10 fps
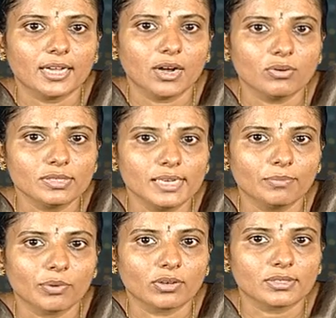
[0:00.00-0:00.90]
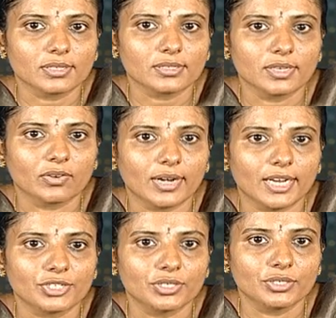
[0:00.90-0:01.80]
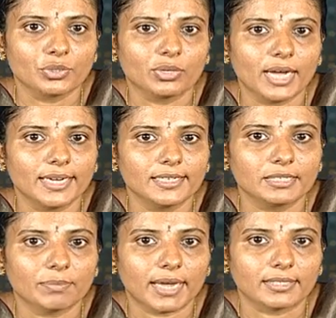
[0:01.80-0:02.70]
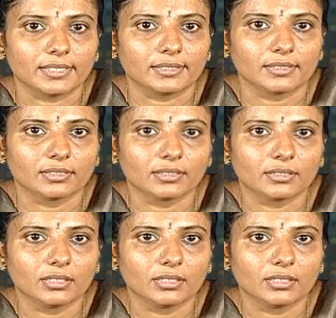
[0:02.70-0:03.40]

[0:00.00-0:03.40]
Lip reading: counseling process in relation to guidance practice.